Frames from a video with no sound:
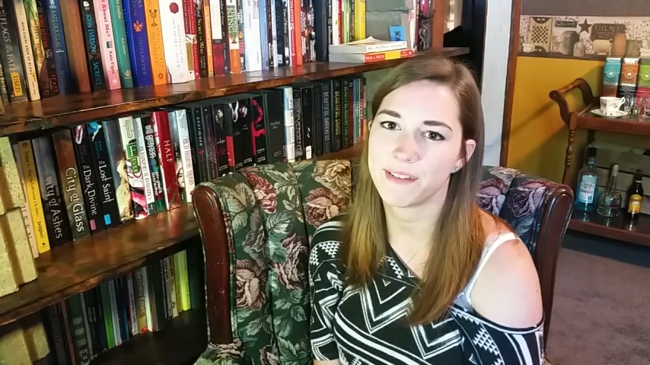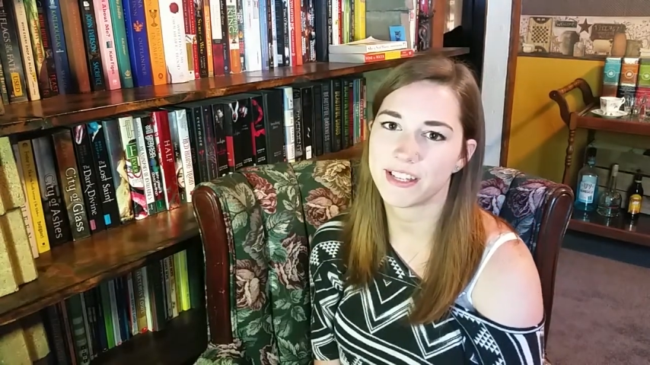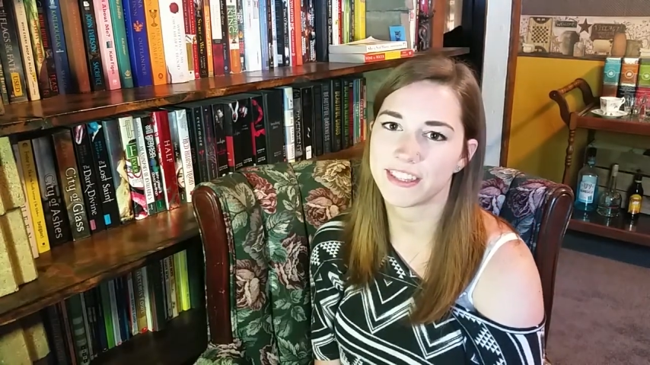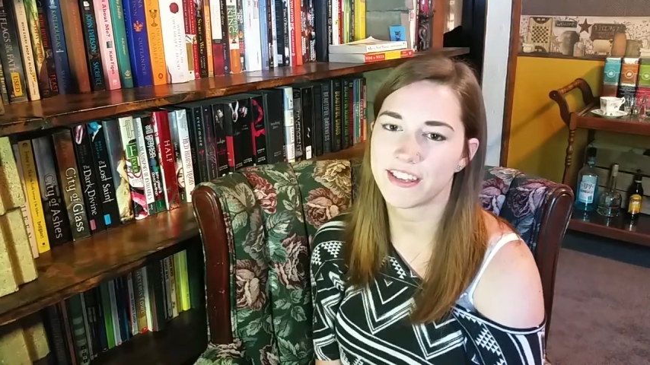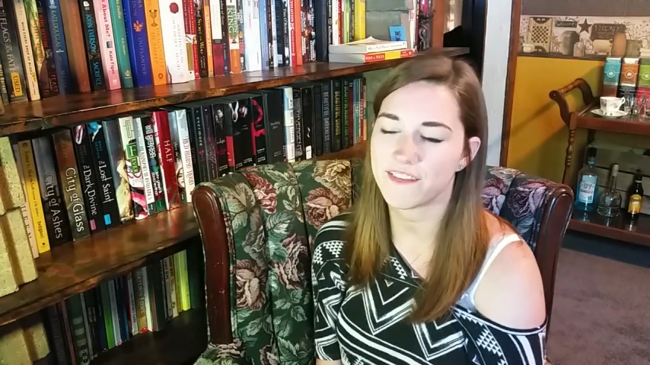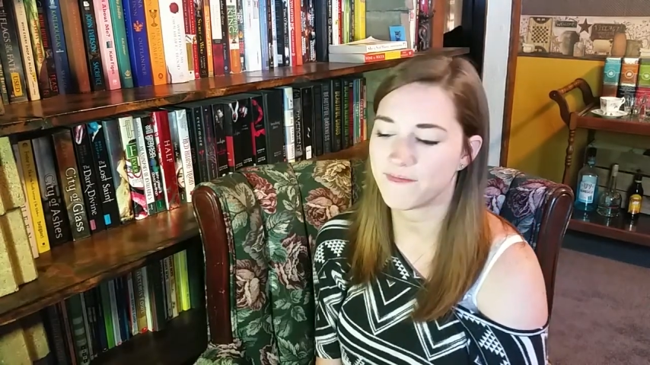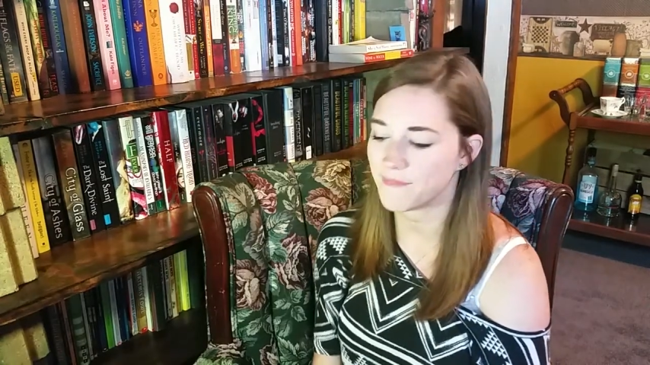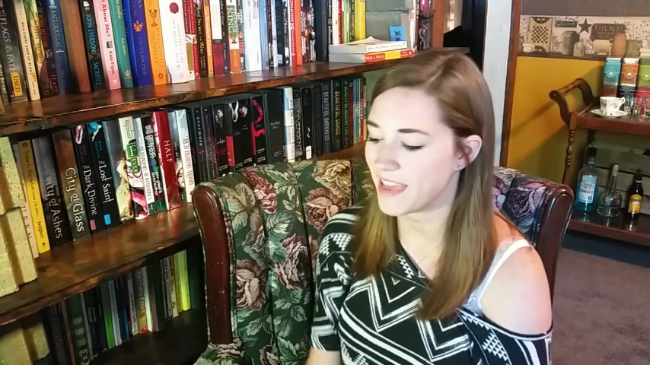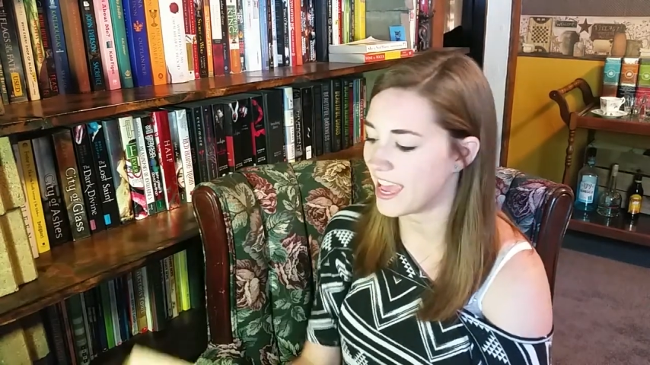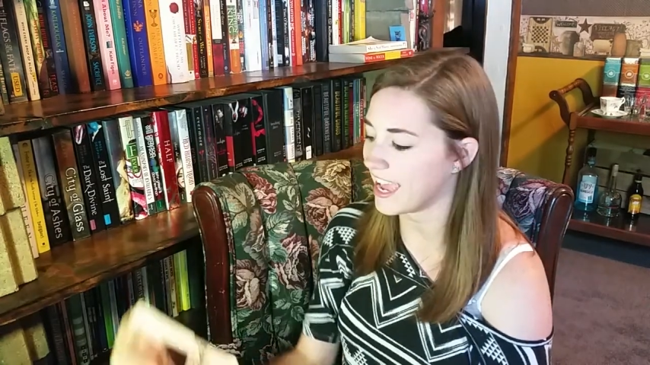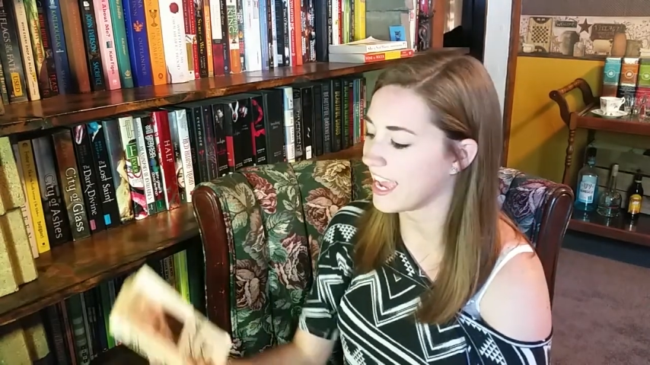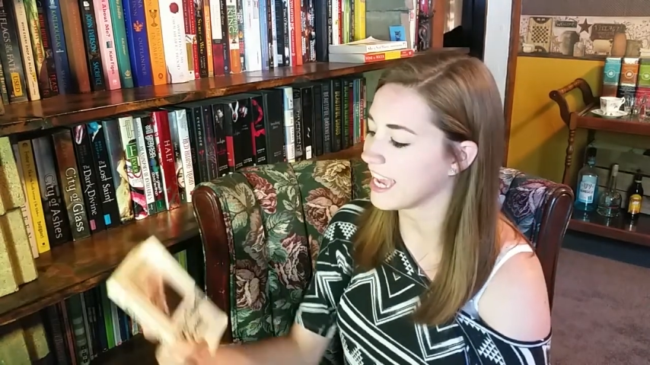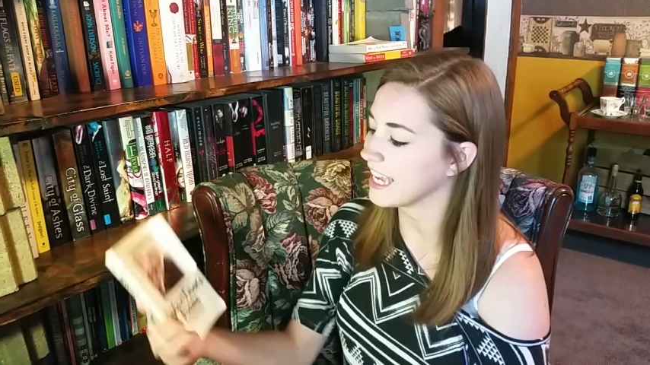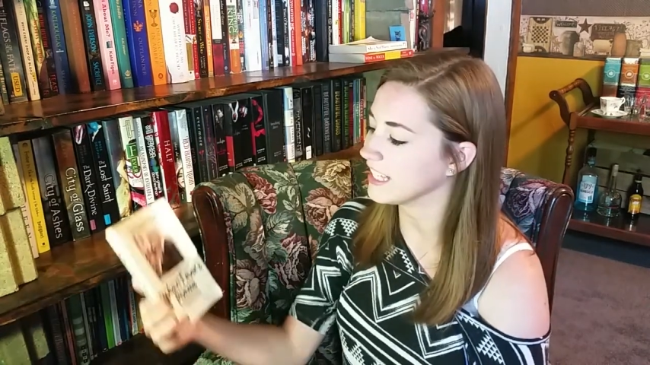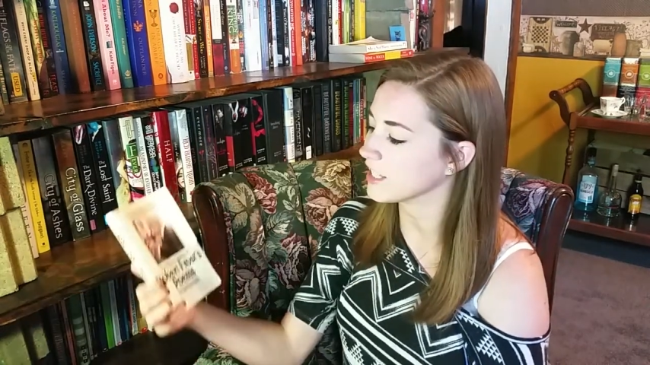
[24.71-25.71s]
month of
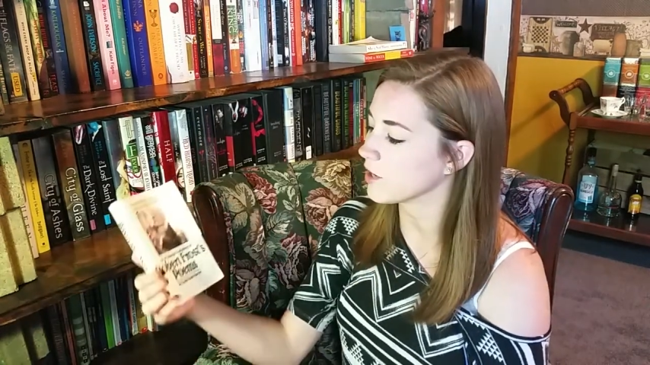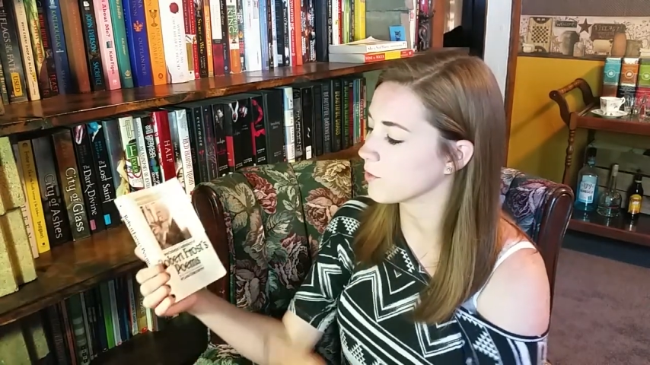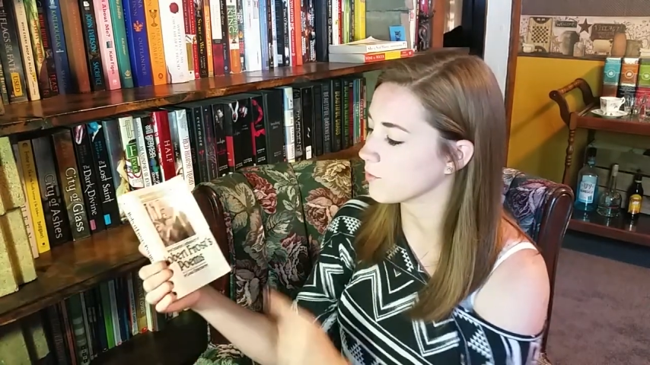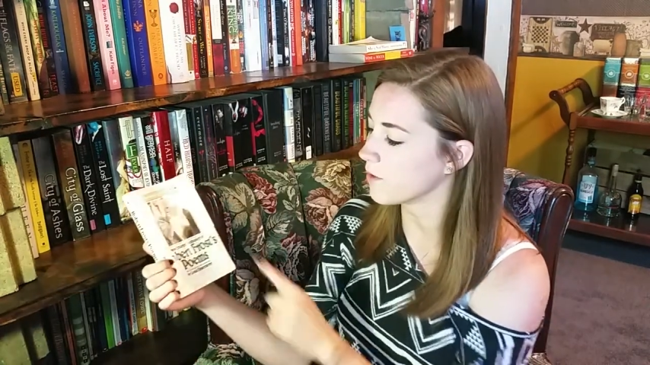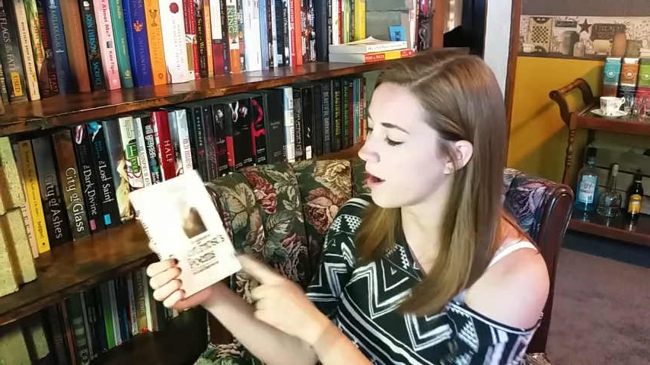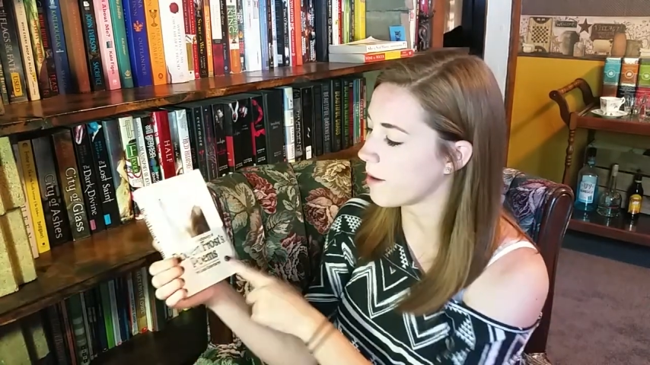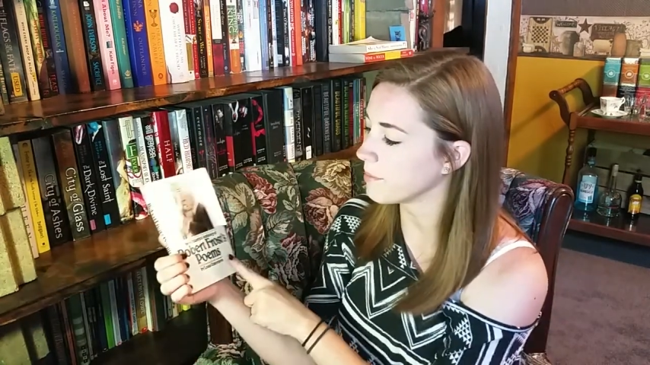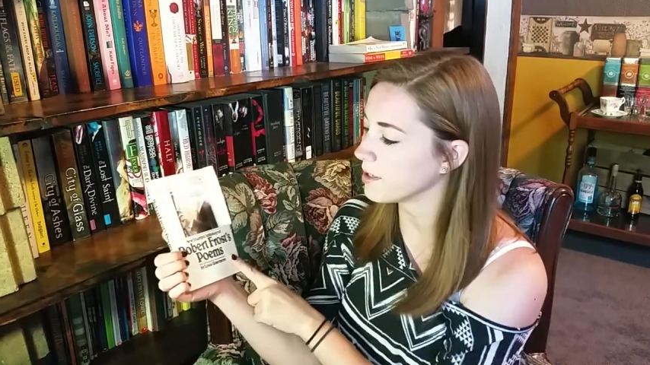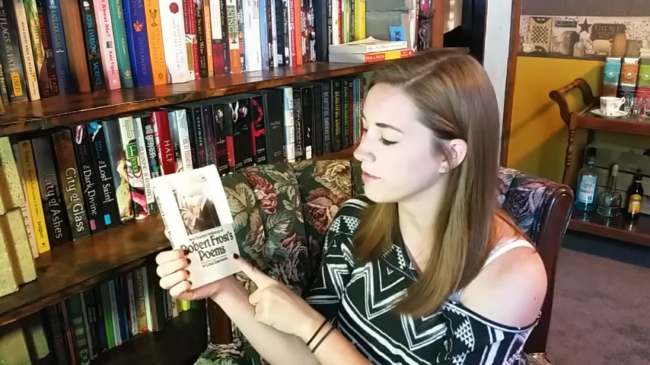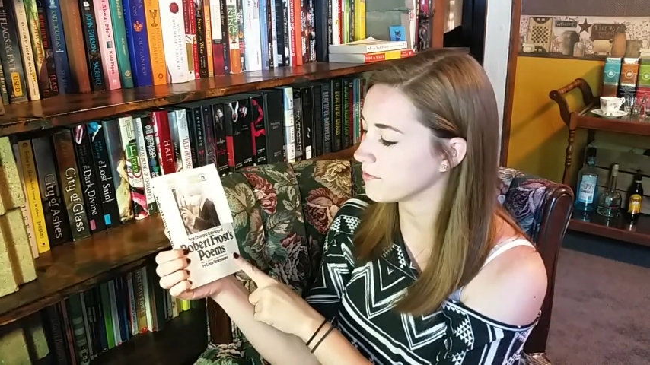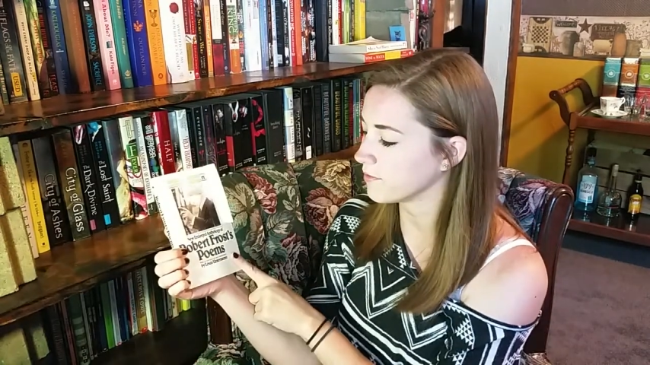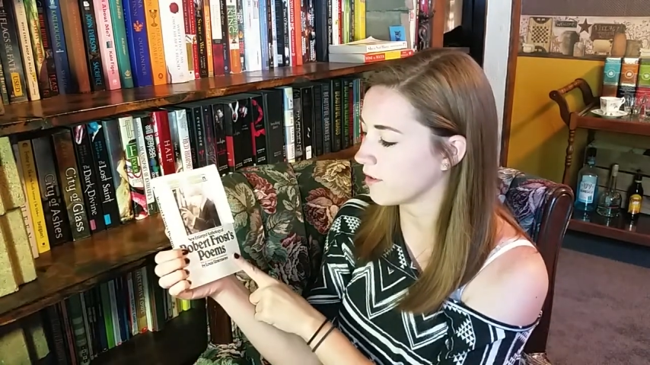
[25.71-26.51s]
May is Robert